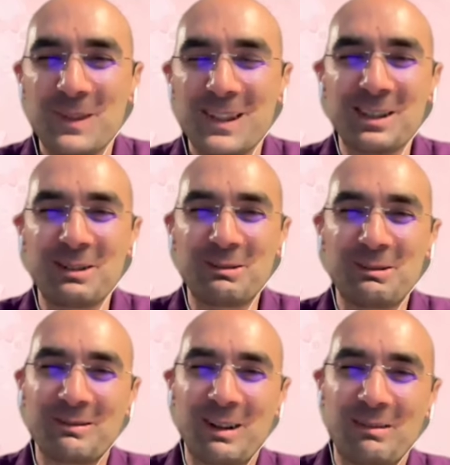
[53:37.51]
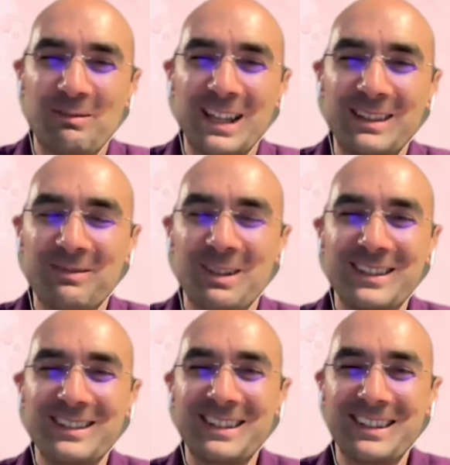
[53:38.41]
So
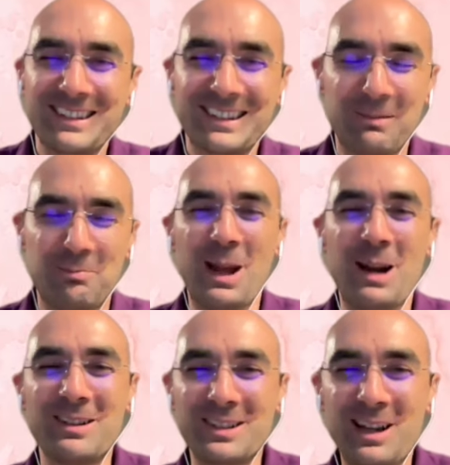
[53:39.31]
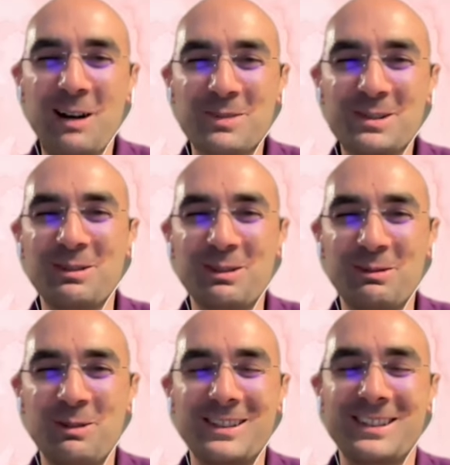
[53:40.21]
when a parent comes to you
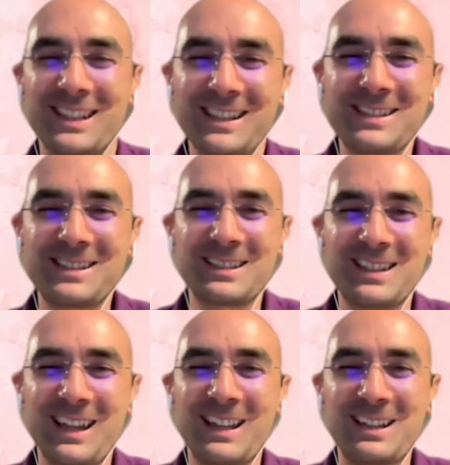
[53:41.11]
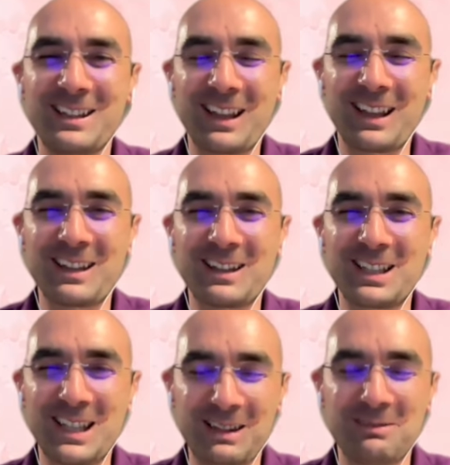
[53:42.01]
with this, then
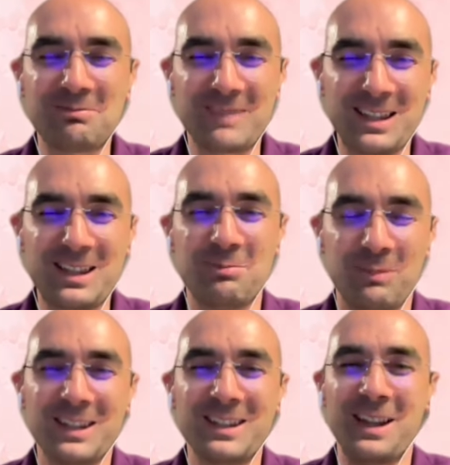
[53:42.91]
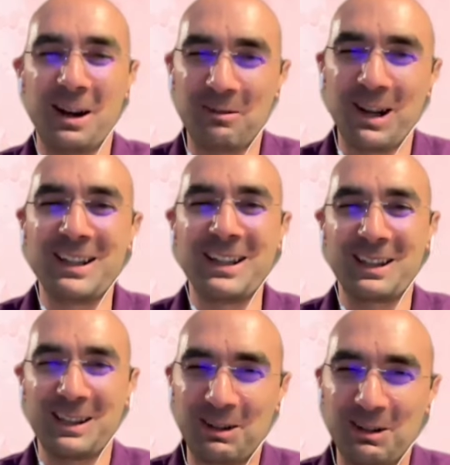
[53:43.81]
that means they are ready
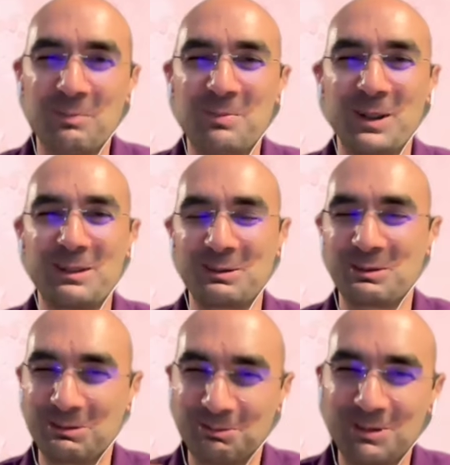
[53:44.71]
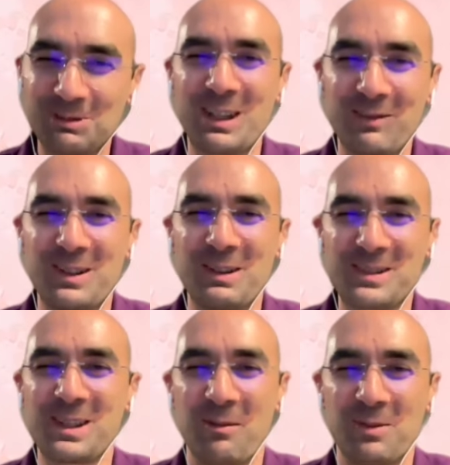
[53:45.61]
and they're open to give them
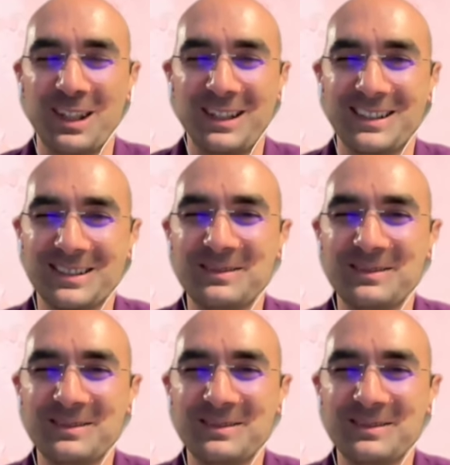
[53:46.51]
something.